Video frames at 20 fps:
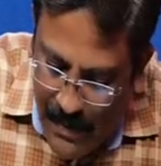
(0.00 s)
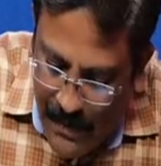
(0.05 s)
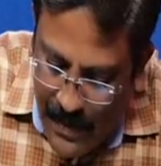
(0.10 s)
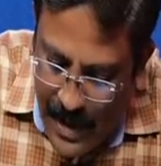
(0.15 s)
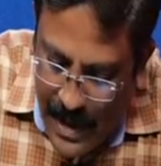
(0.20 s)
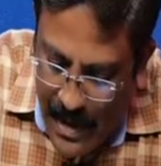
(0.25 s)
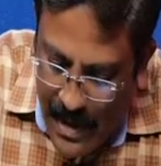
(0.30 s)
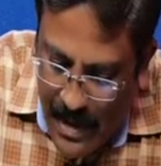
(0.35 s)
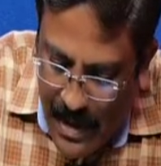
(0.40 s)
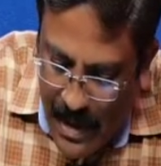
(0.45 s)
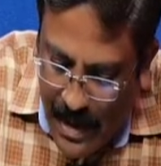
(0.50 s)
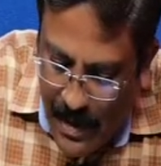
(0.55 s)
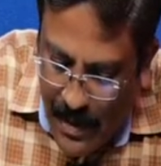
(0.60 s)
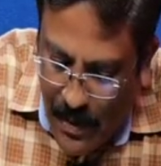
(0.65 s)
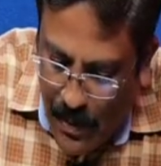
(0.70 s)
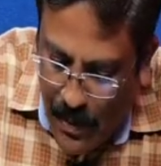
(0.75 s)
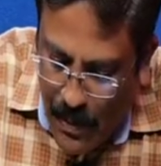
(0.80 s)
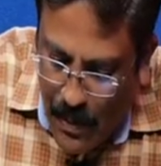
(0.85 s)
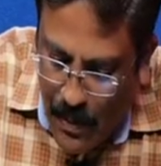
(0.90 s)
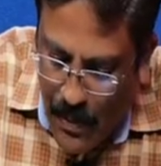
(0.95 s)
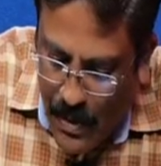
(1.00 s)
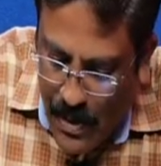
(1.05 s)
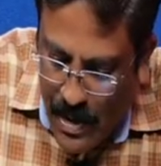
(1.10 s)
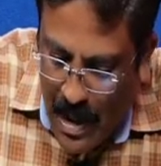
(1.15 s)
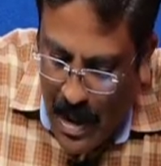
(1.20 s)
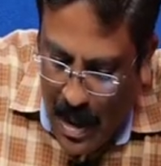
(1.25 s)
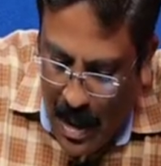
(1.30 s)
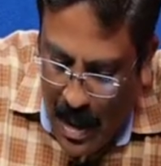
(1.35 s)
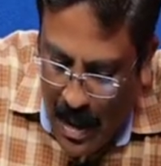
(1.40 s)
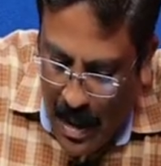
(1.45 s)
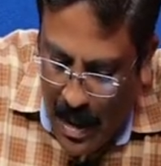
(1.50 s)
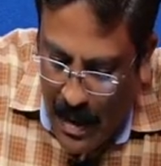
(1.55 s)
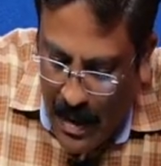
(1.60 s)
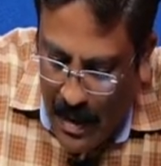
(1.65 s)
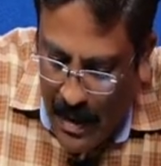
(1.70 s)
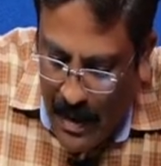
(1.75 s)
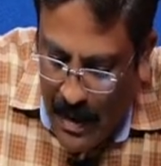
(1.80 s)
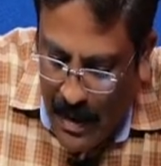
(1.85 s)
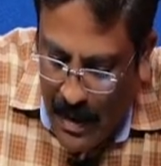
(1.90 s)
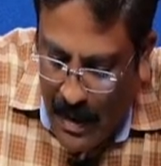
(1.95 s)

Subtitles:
we can say the nodes, or